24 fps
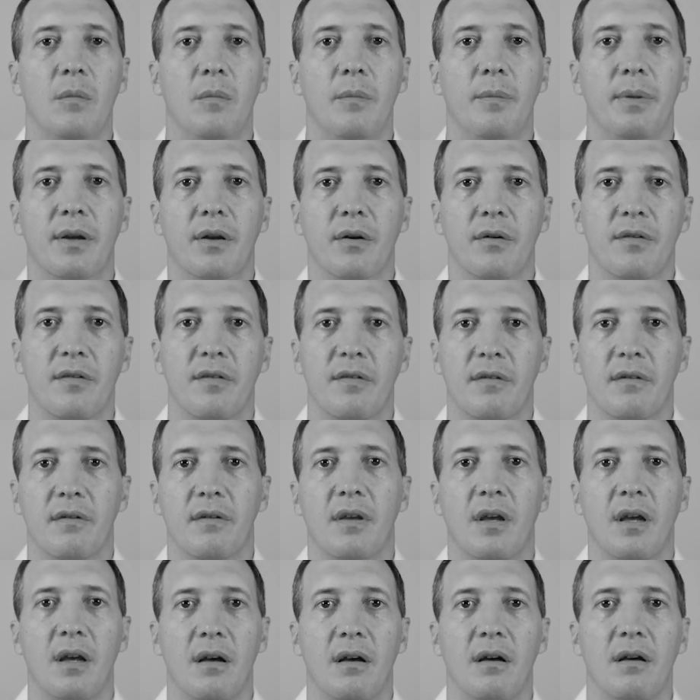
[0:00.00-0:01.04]
because
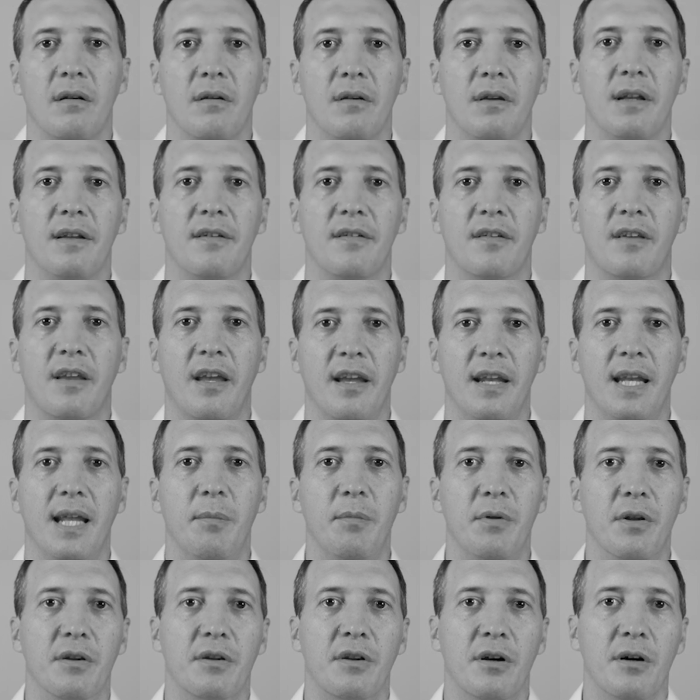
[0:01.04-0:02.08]
it's
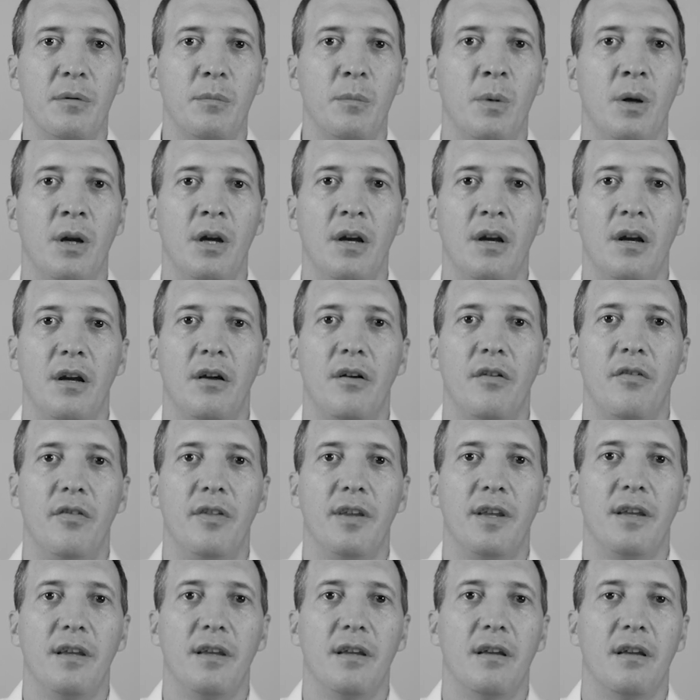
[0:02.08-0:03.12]
kdab.com,
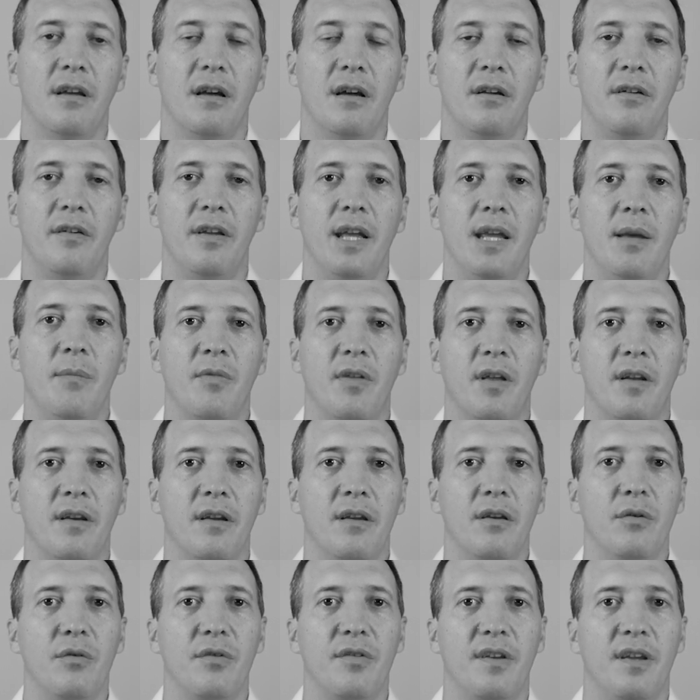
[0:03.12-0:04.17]
the name that I
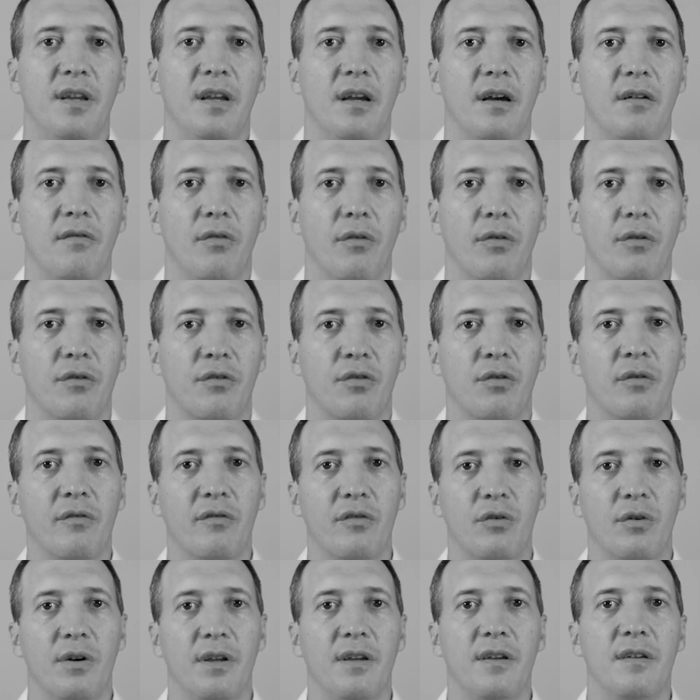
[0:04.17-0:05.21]
used here for the
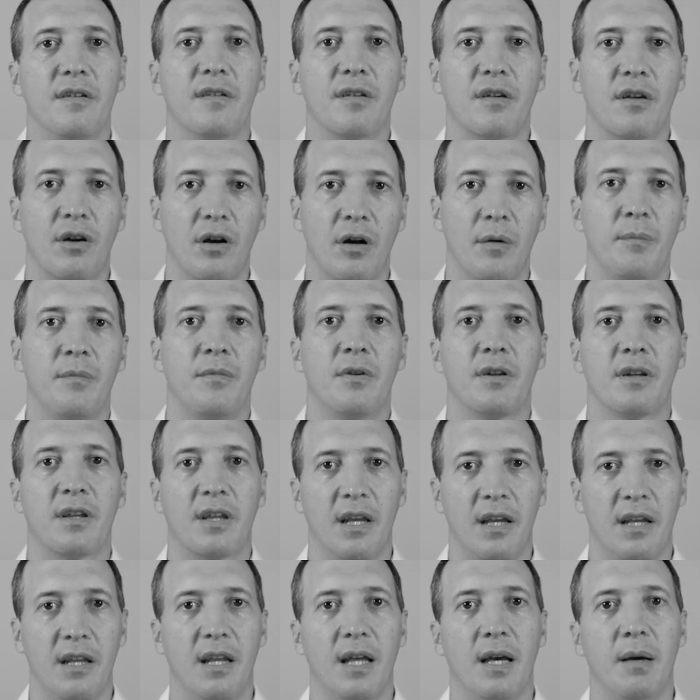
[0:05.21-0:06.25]
server is
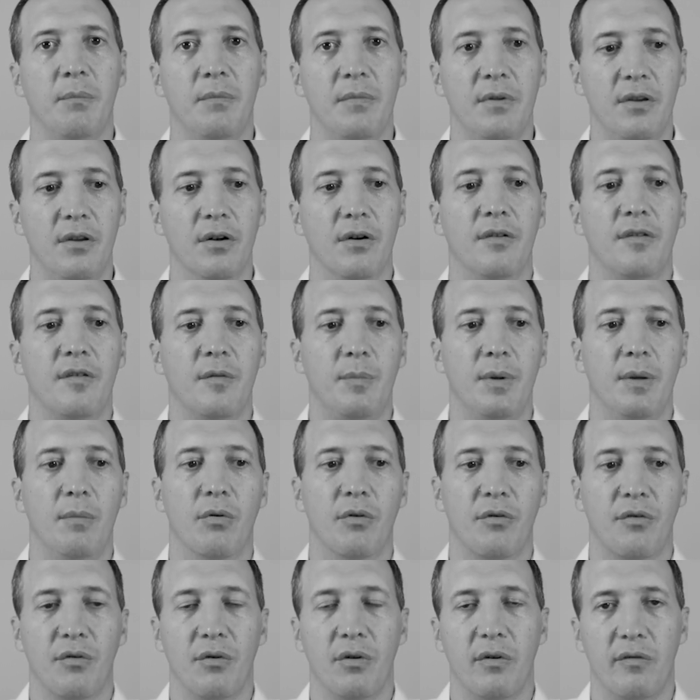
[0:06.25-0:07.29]

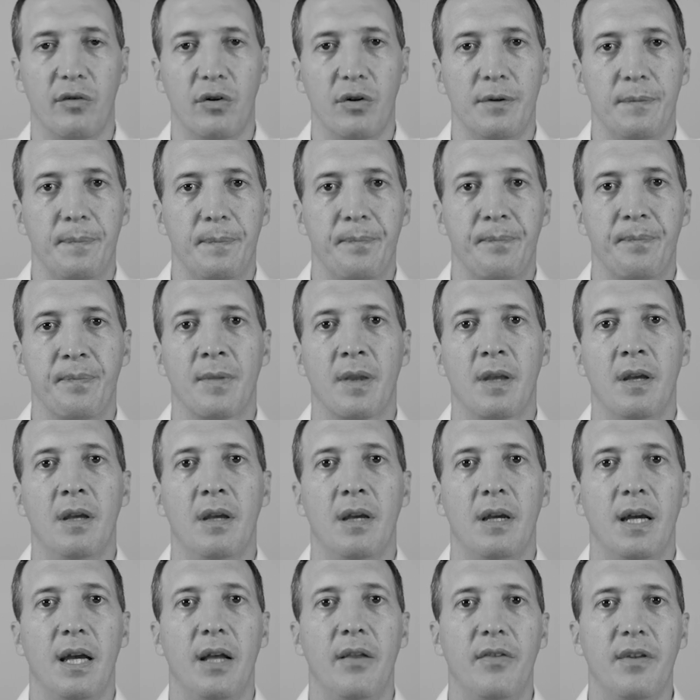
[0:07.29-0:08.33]
com.kdab.peopleserver.
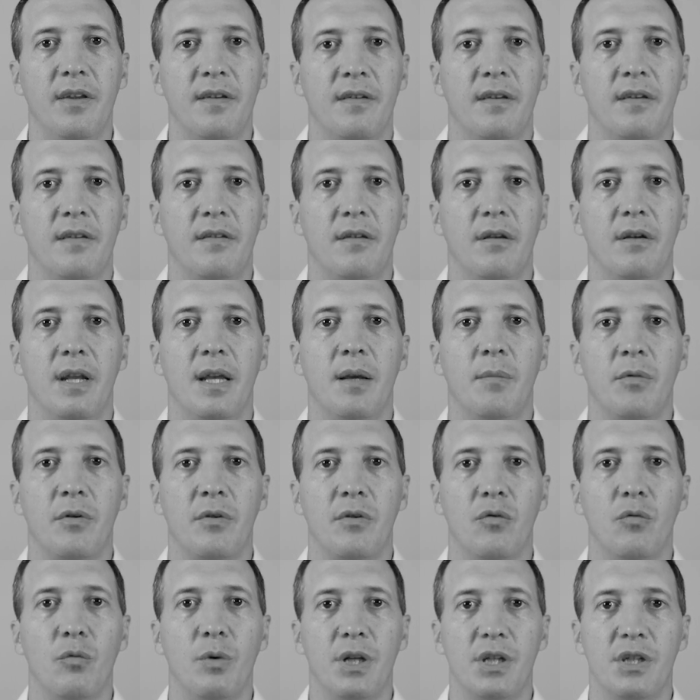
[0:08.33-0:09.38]
And this is the name
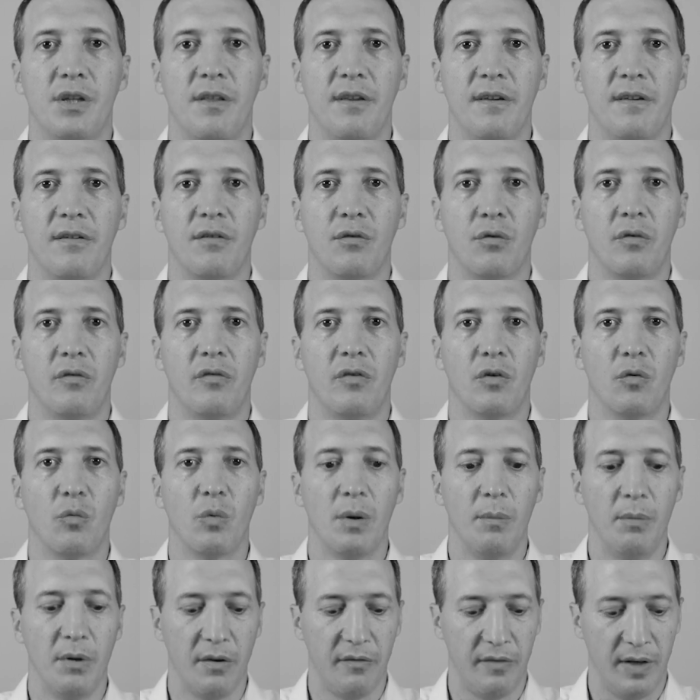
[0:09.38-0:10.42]
under which this server
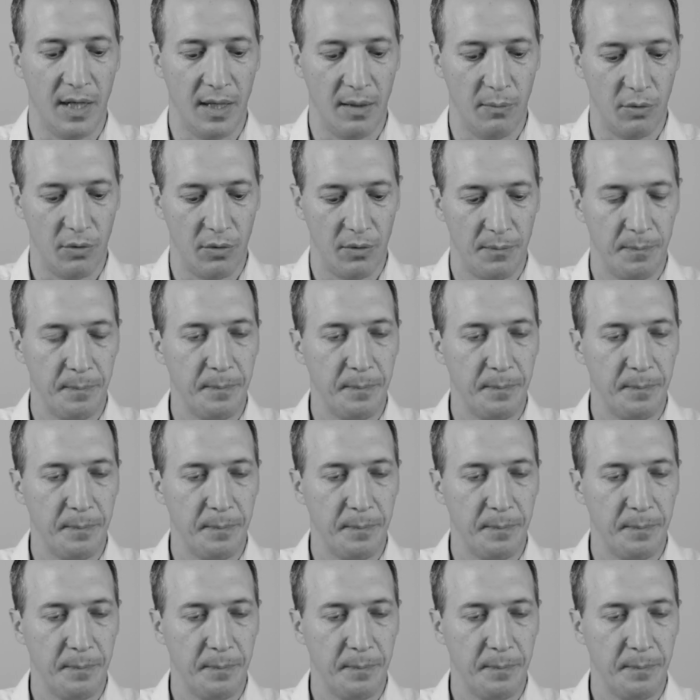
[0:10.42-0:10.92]
will be available.